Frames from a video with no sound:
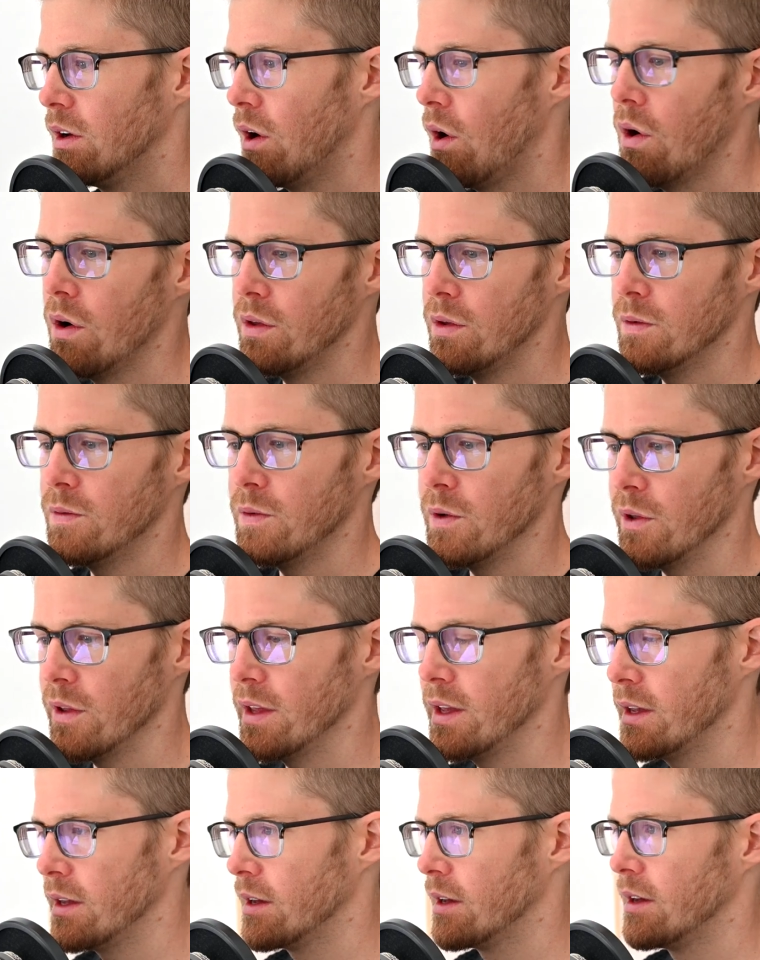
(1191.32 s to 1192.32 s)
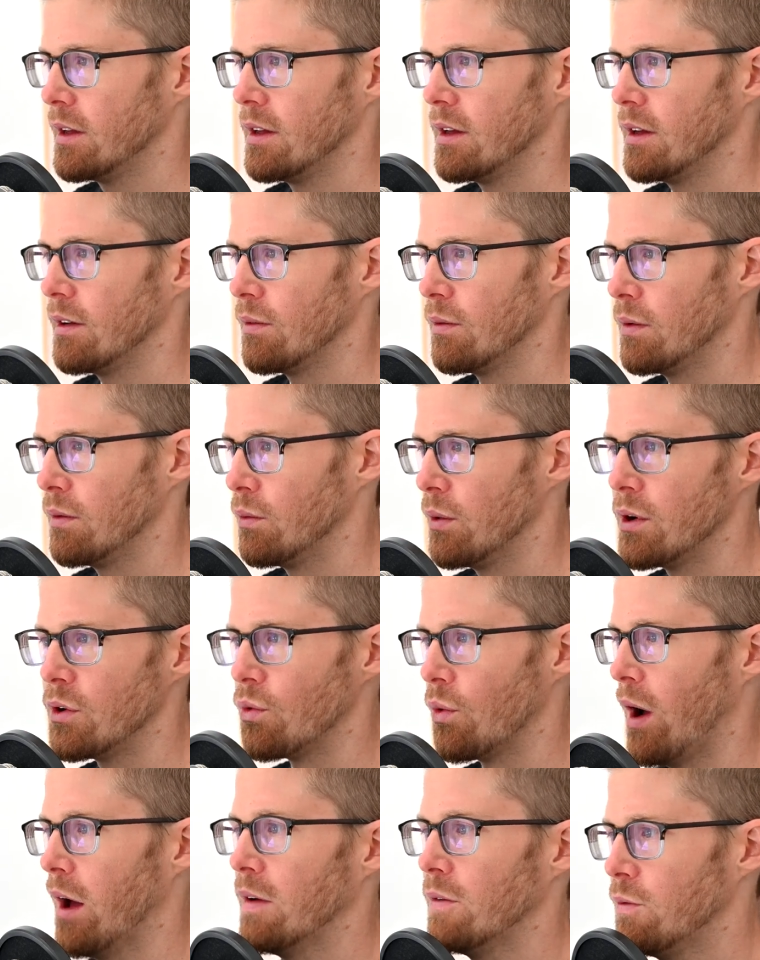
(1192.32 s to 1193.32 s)
Are you feeling
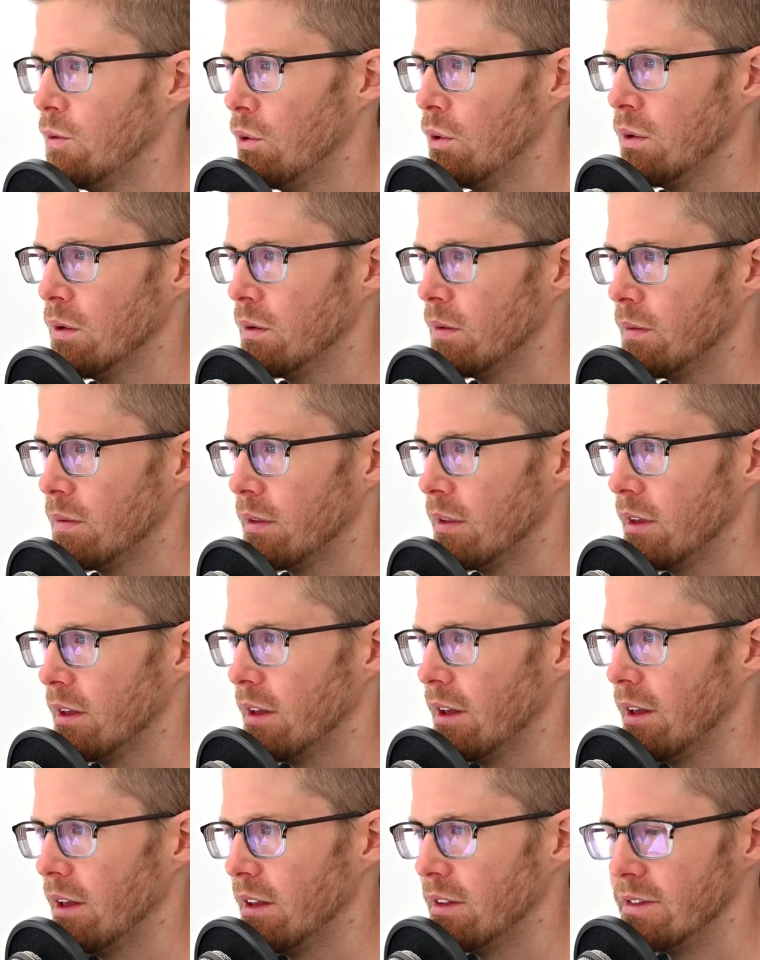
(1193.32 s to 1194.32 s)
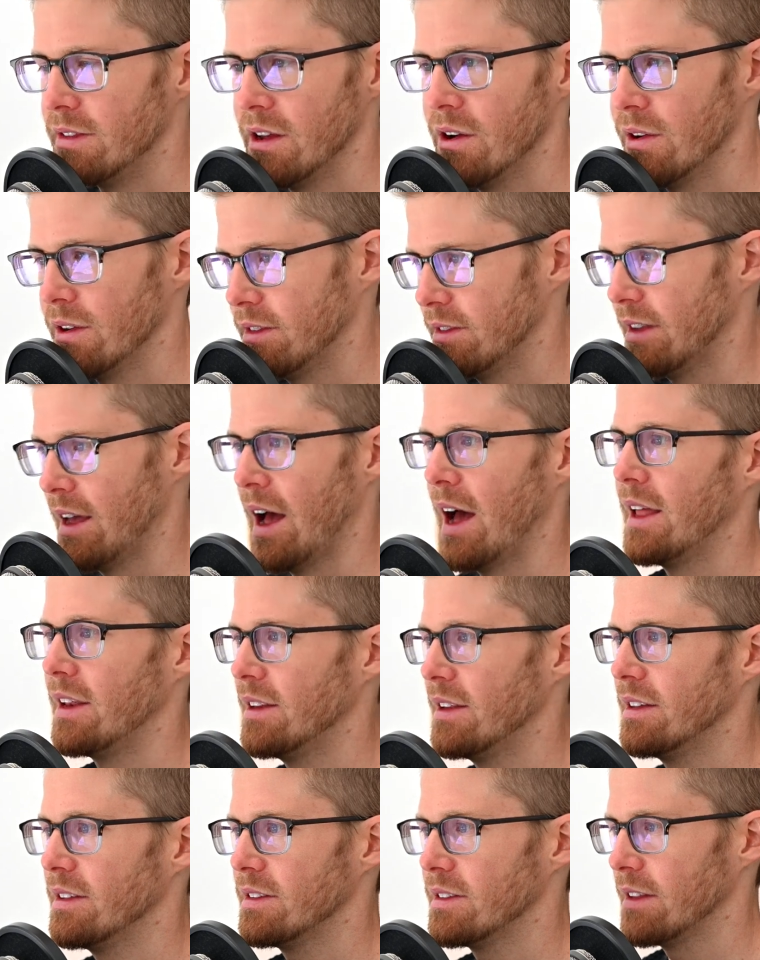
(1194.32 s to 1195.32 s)
regretful? Is there a
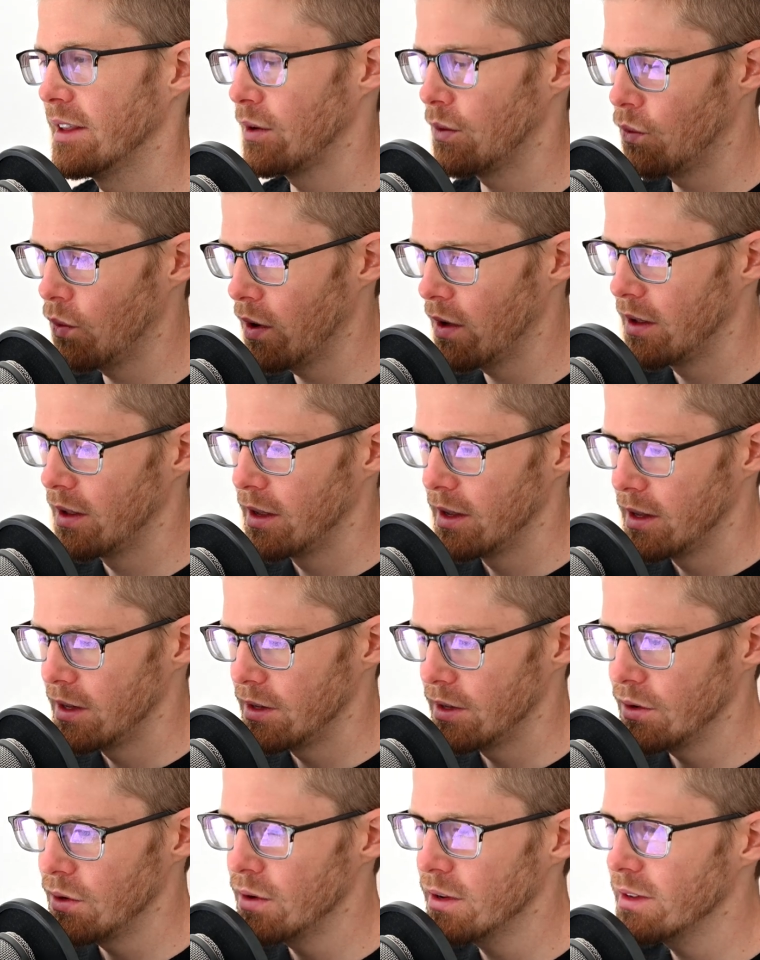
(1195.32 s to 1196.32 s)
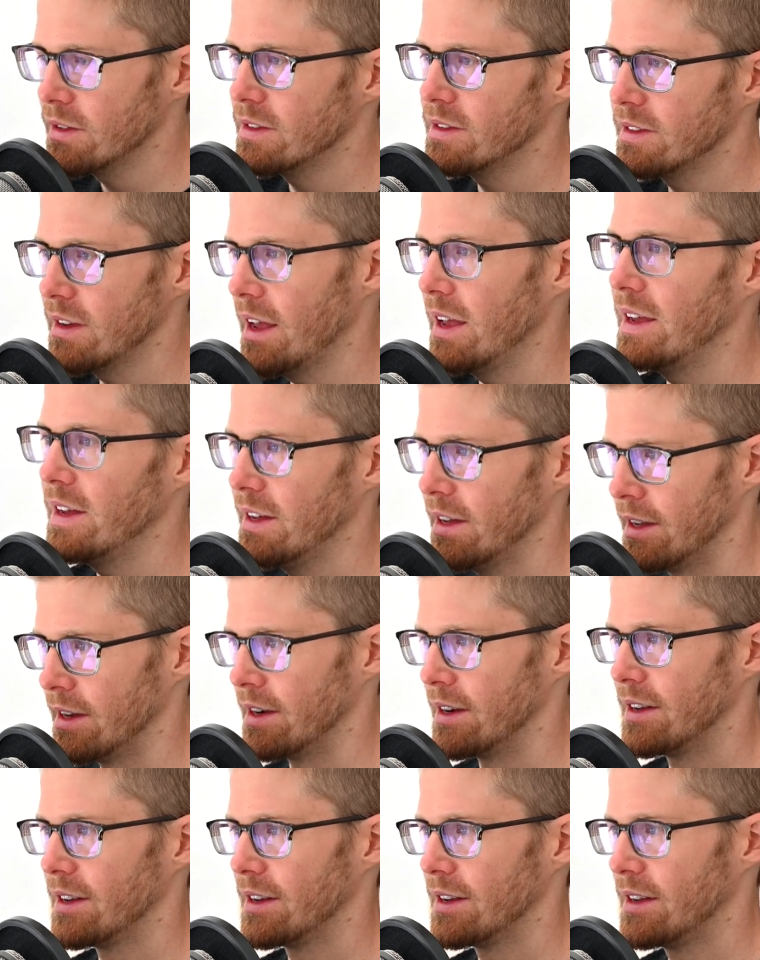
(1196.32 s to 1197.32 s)
sadness? Like what? You can say it.
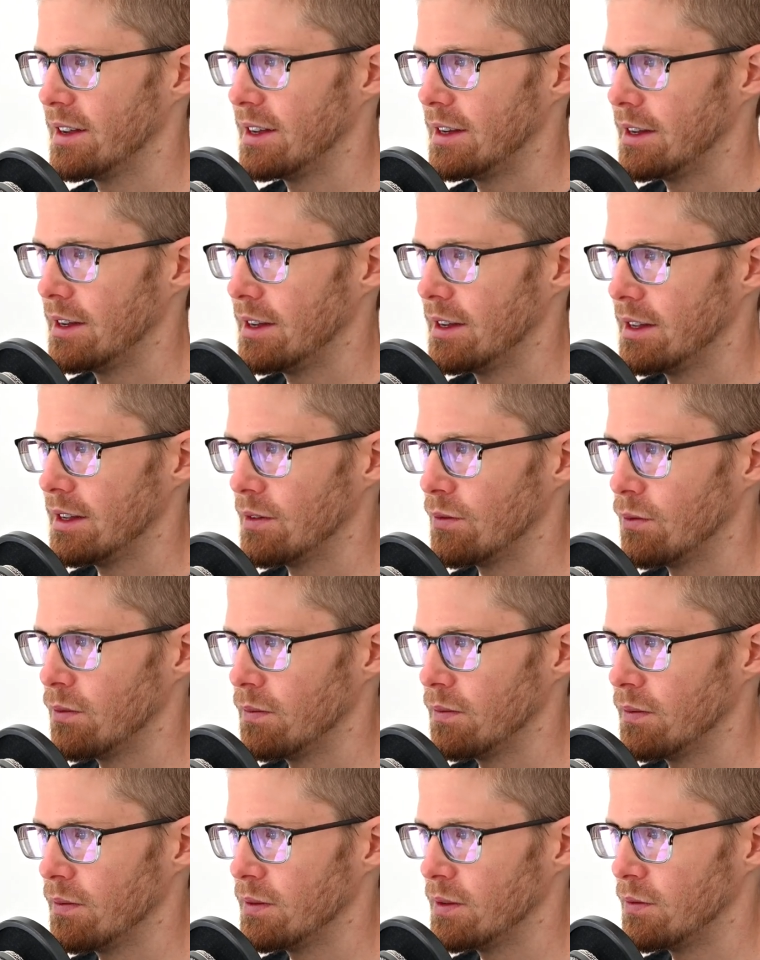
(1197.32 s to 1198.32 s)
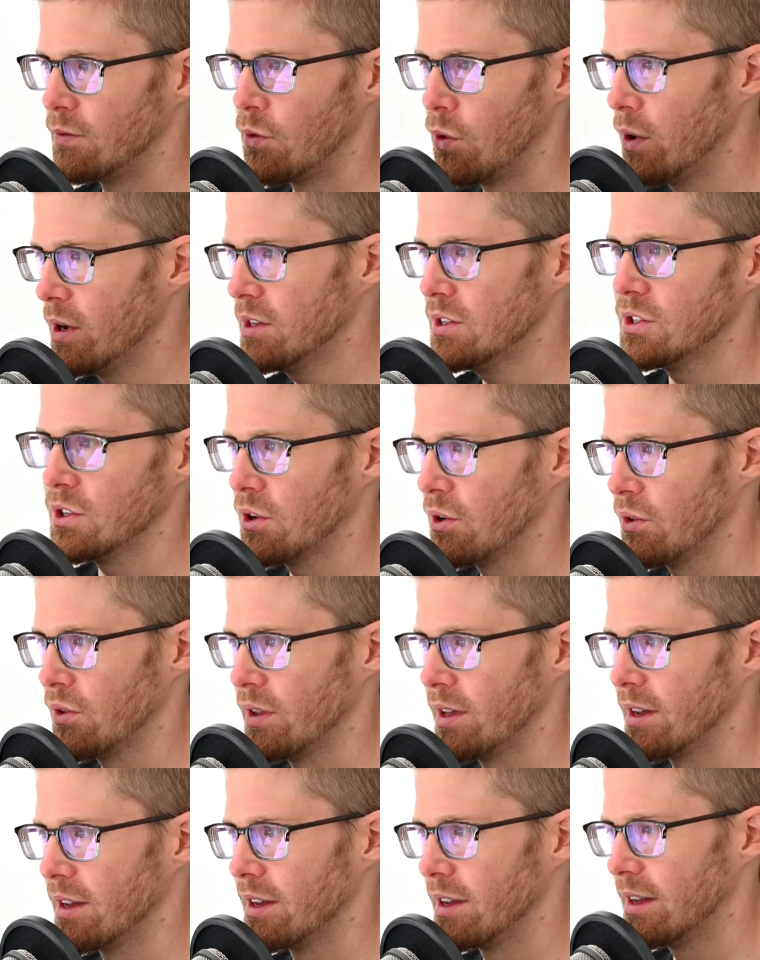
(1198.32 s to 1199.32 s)
voice
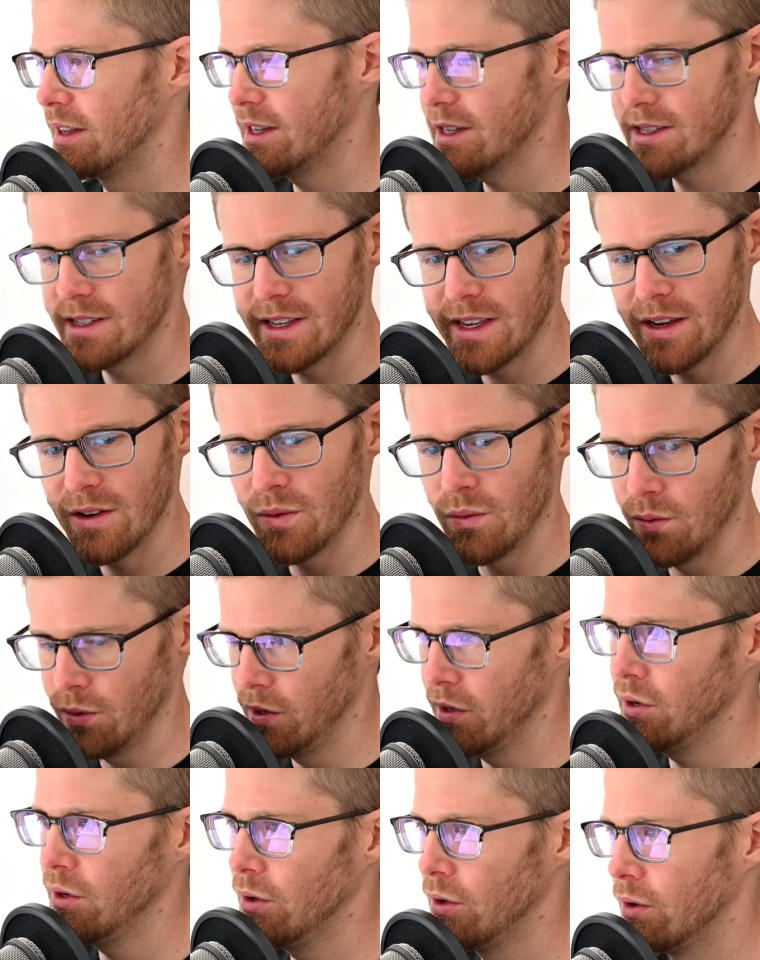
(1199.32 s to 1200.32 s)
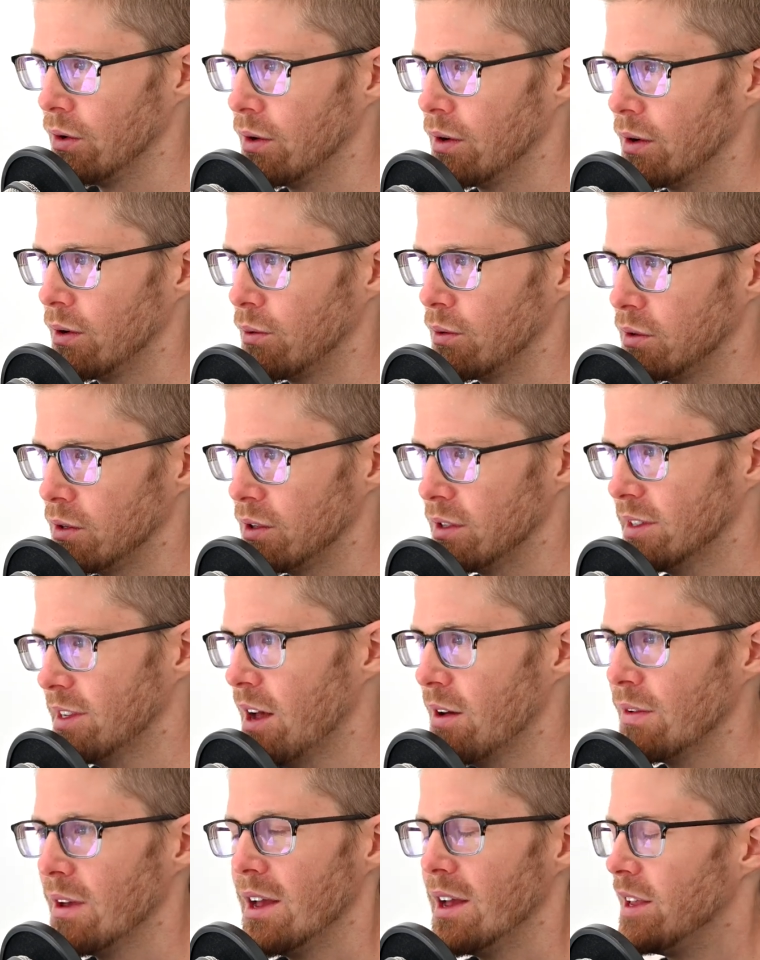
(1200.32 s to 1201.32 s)
journaling, just get real with
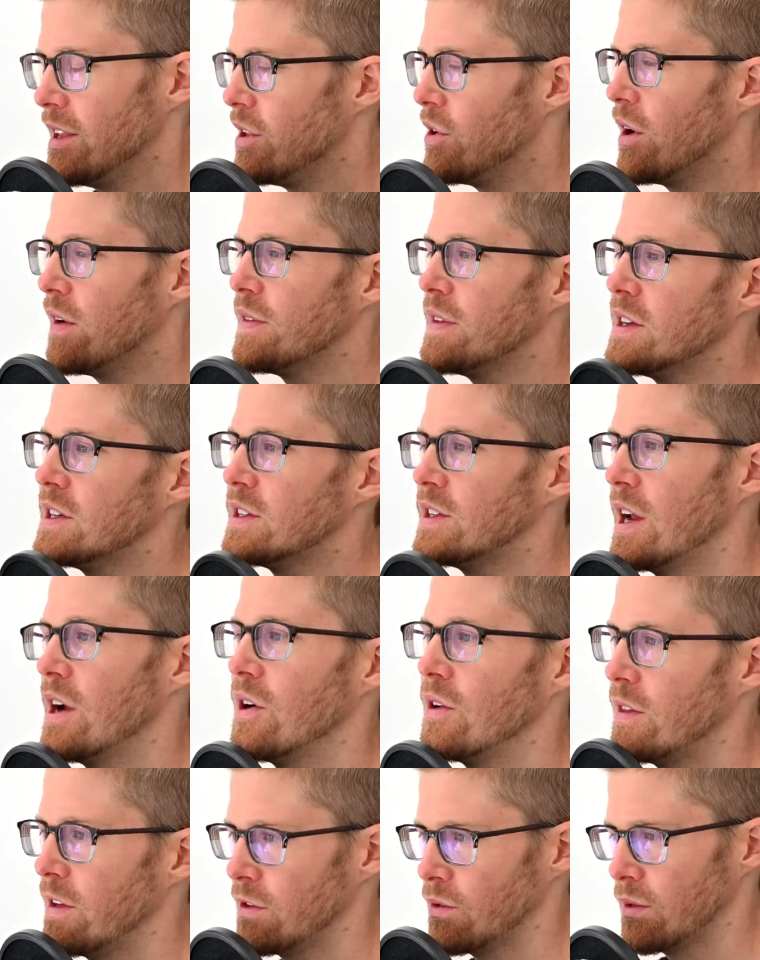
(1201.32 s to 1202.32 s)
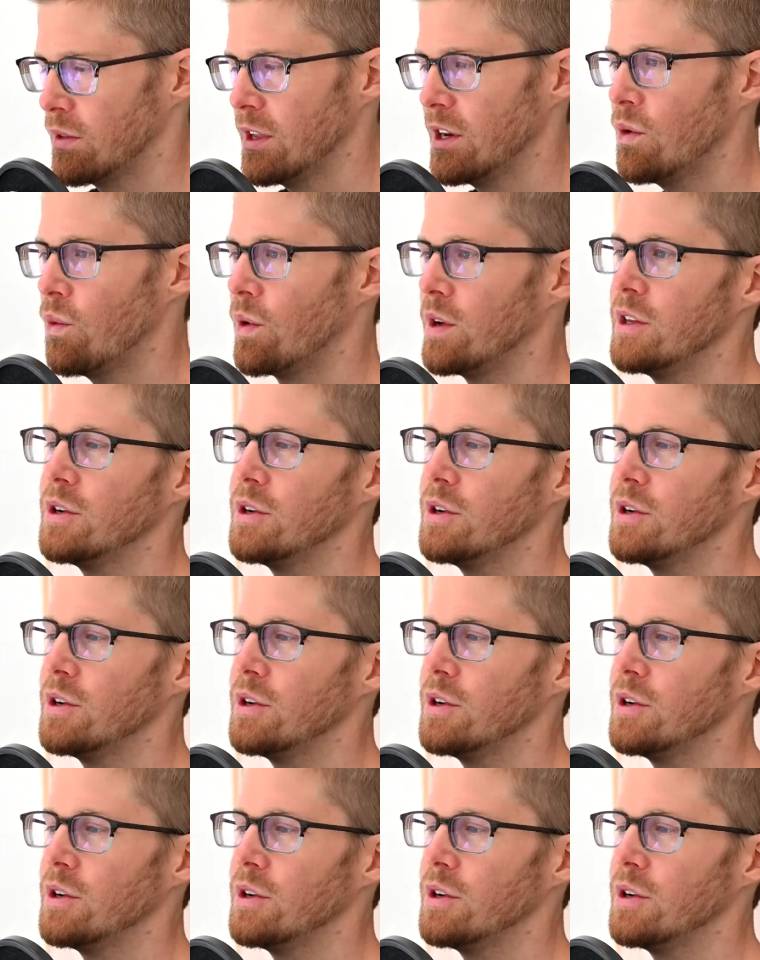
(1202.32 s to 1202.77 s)
yourself. You don't have to share these with anyone.